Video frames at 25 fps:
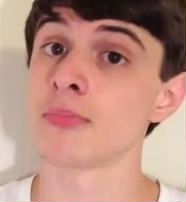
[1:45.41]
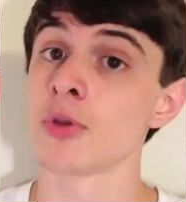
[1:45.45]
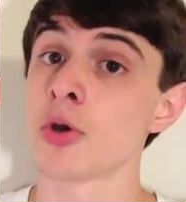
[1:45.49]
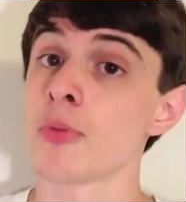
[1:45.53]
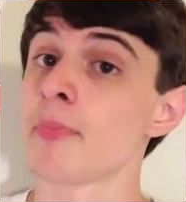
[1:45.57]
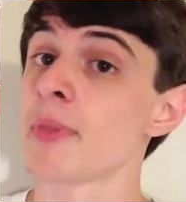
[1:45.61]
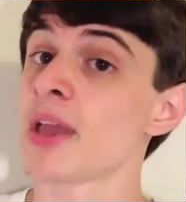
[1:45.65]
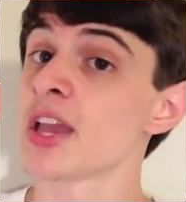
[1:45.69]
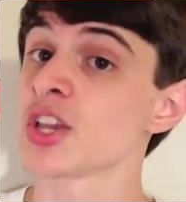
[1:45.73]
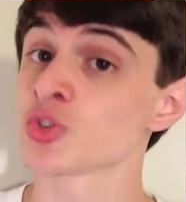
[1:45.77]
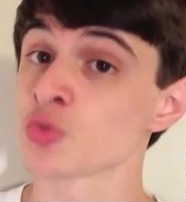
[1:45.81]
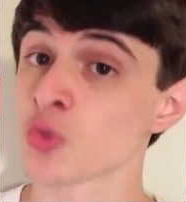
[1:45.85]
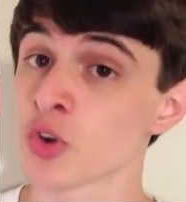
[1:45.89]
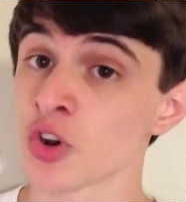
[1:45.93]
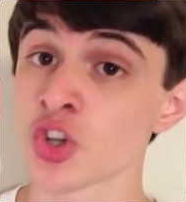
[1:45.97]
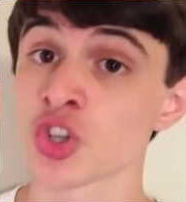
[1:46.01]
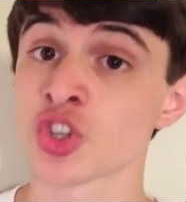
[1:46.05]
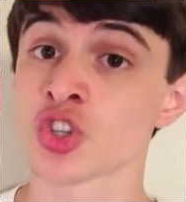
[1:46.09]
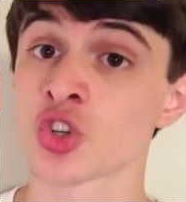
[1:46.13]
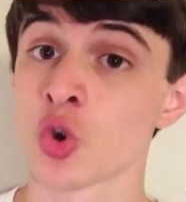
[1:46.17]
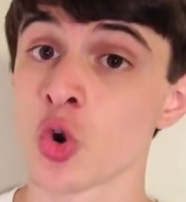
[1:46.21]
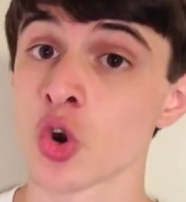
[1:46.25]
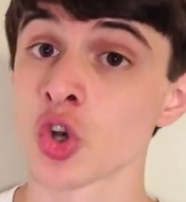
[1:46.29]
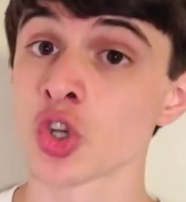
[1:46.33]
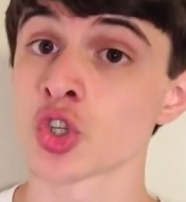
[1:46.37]
But Maze Runner
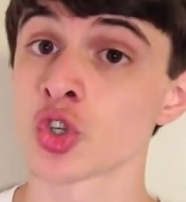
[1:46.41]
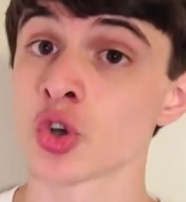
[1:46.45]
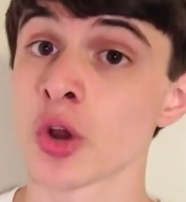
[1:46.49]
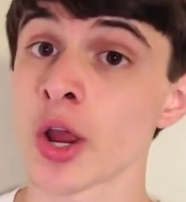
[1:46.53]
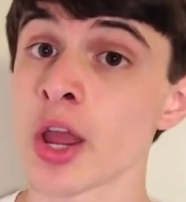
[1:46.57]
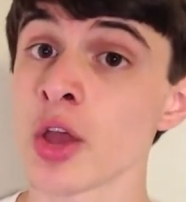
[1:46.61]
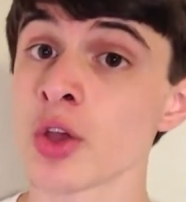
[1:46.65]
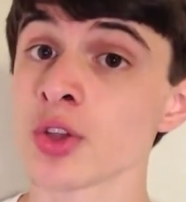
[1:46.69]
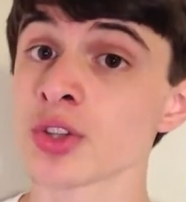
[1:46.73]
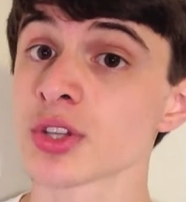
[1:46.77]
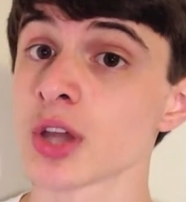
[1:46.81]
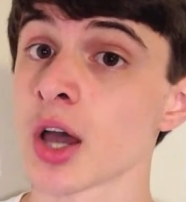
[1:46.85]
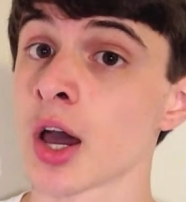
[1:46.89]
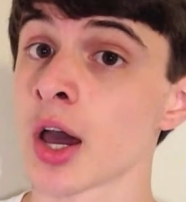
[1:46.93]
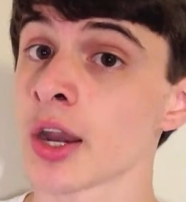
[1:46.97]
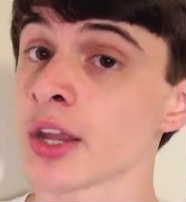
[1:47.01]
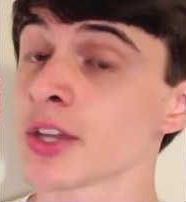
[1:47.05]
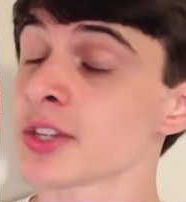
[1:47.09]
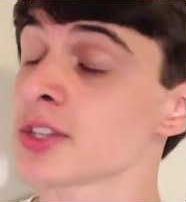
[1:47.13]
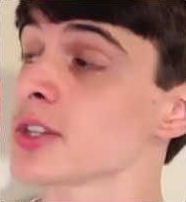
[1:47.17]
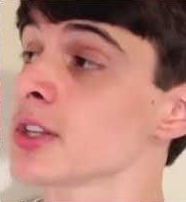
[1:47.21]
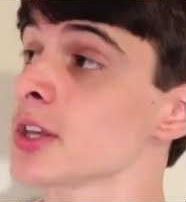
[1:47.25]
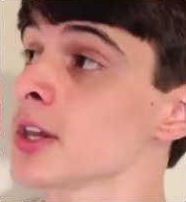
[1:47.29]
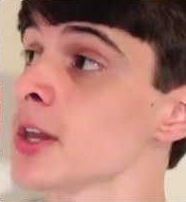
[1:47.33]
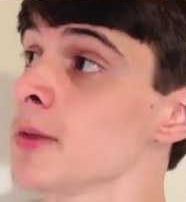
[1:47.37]
Scorch Trials,
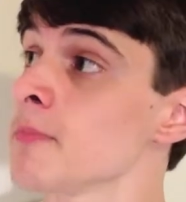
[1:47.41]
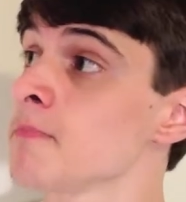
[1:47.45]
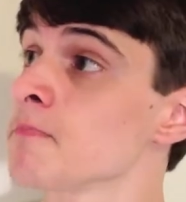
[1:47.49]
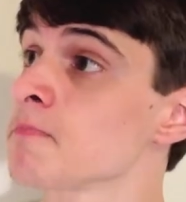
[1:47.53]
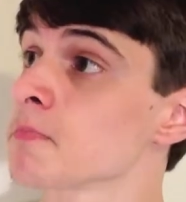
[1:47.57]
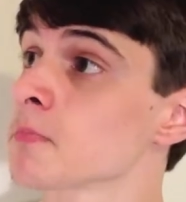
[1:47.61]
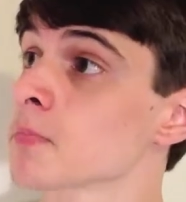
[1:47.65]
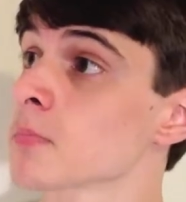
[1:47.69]
honestly?